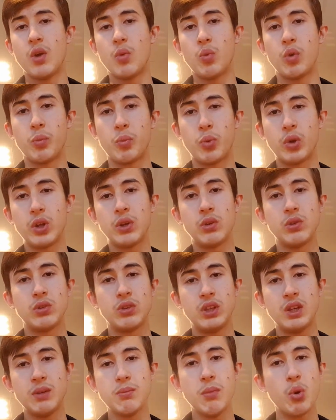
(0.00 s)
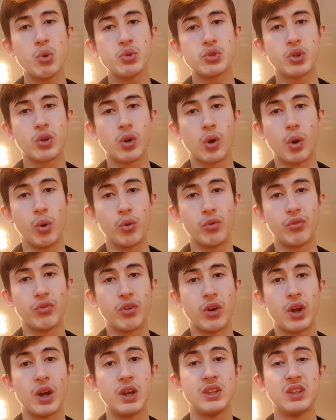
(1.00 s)
will bring you the most growth
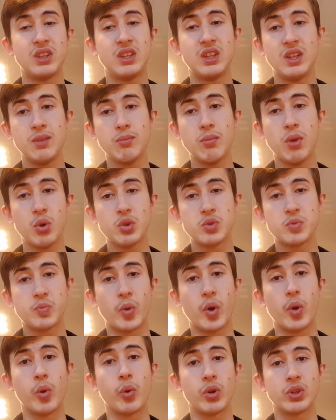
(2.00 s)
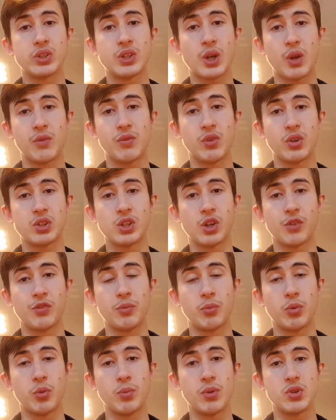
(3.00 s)
and the most progress out of your
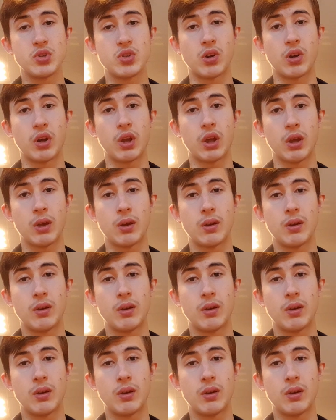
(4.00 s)
self-improvement journey.